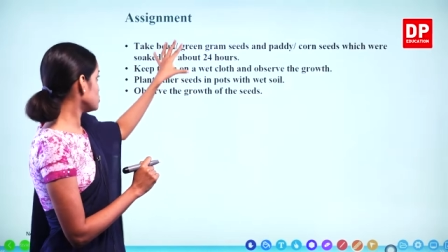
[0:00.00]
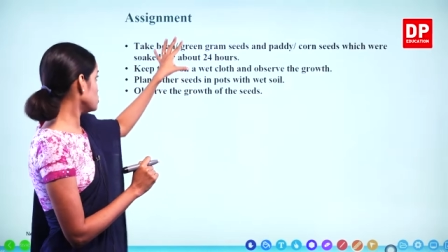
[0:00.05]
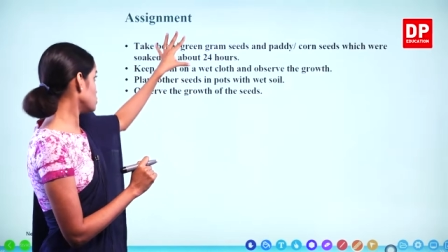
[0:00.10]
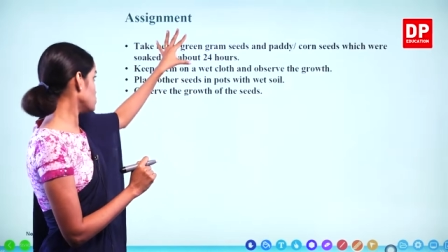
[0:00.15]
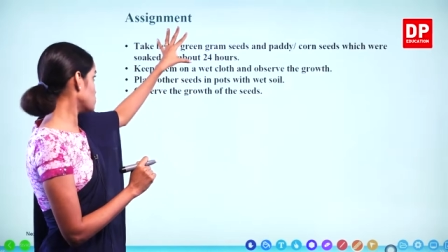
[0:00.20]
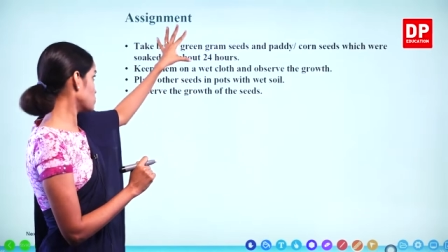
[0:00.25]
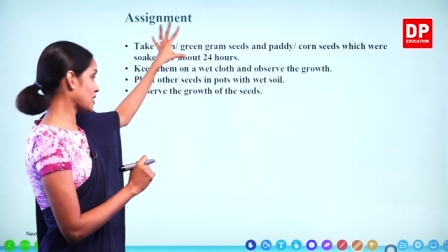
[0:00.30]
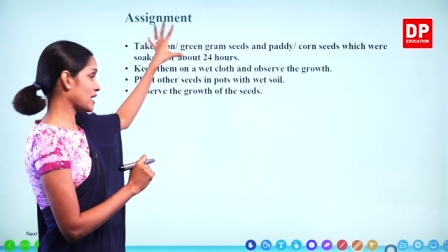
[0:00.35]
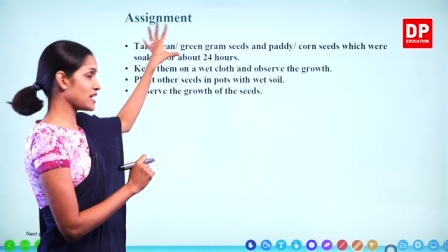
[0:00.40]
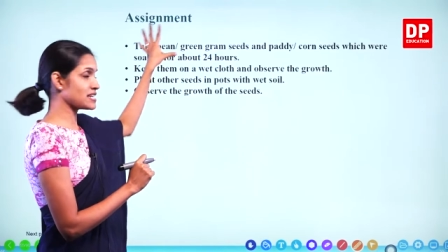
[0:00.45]

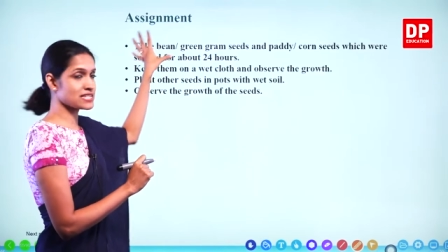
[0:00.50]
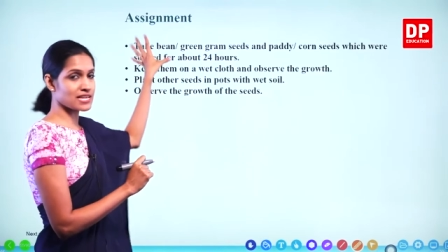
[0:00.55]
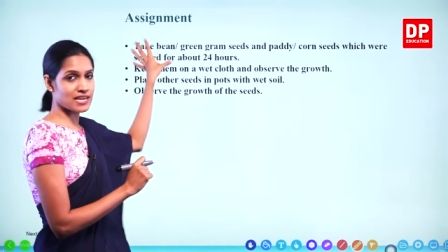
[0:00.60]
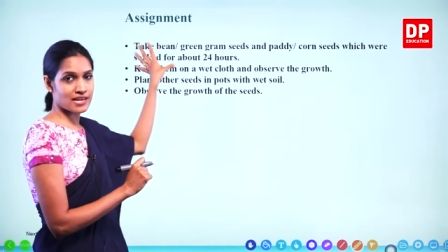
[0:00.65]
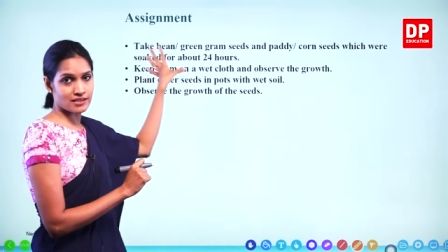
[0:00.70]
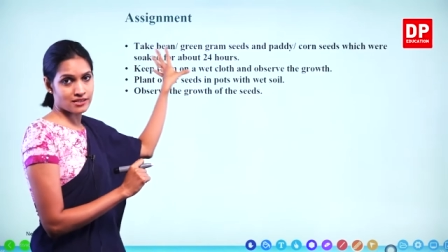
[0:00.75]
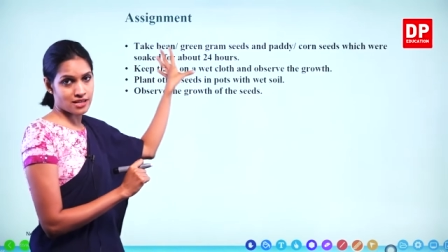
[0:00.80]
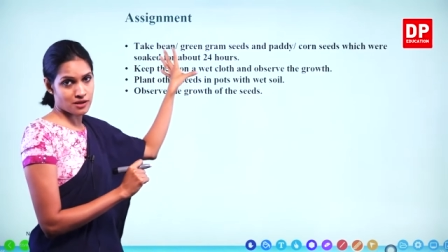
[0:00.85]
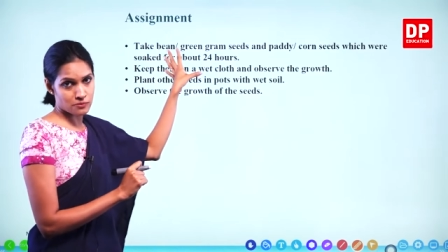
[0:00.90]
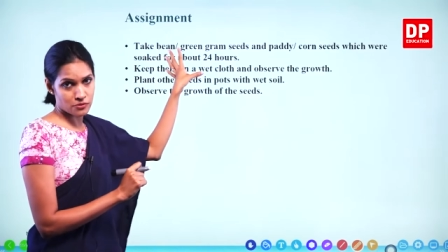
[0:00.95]
You can
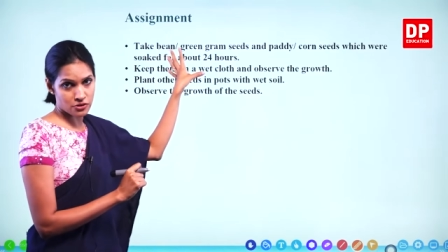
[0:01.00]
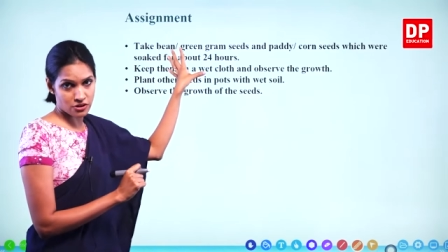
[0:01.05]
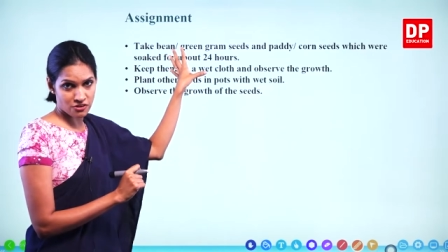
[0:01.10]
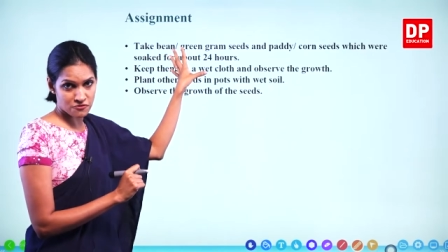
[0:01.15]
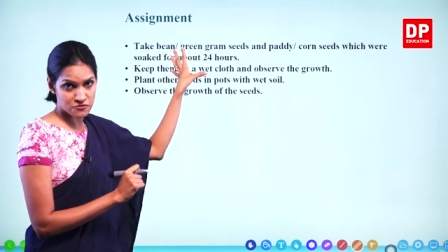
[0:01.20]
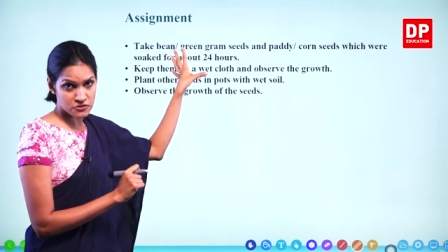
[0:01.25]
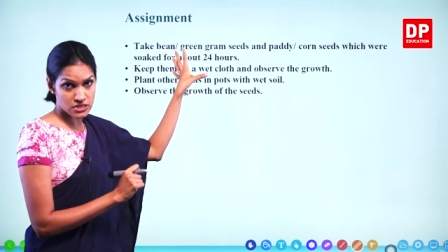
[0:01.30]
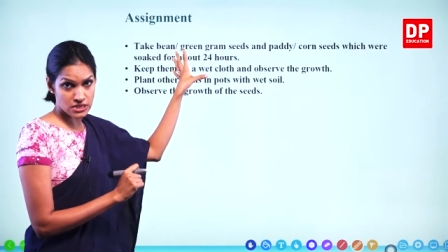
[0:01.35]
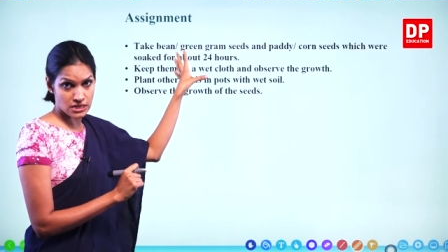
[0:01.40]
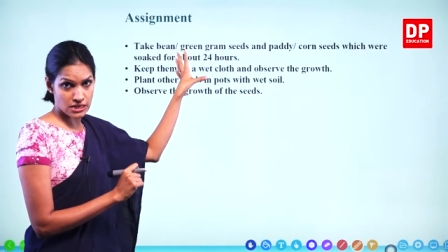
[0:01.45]
take number
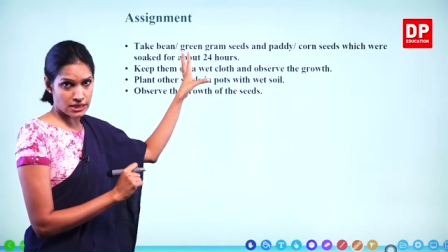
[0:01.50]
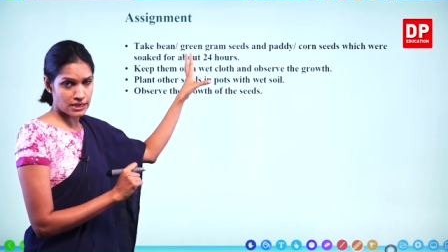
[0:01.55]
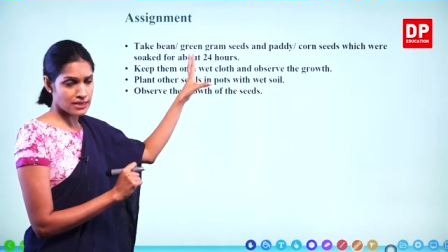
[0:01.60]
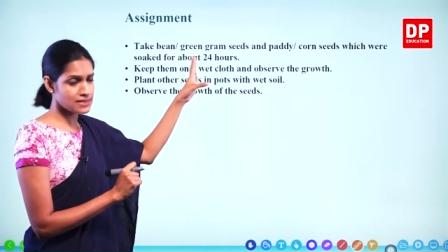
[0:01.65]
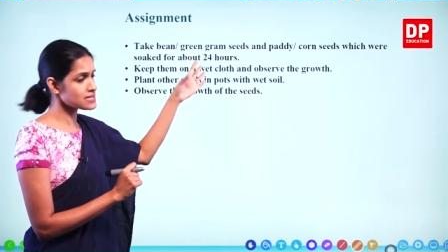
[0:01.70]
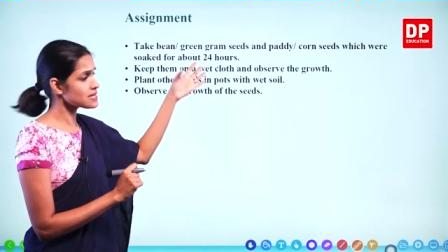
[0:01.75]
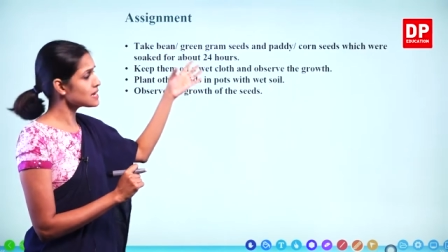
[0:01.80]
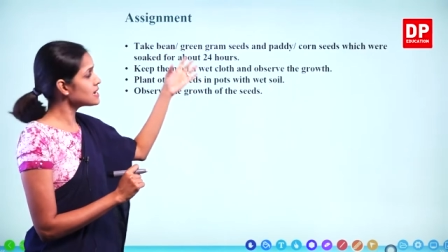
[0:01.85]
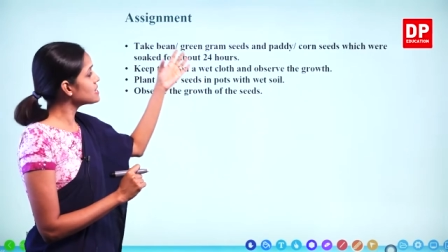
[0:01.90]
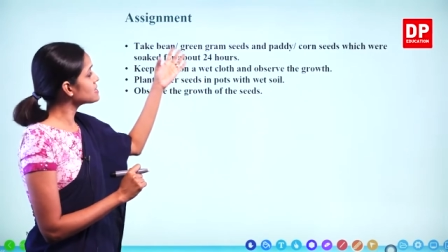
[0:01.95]
of
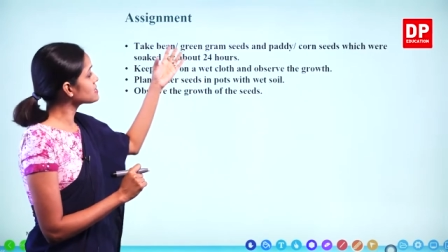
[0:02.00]
seeds.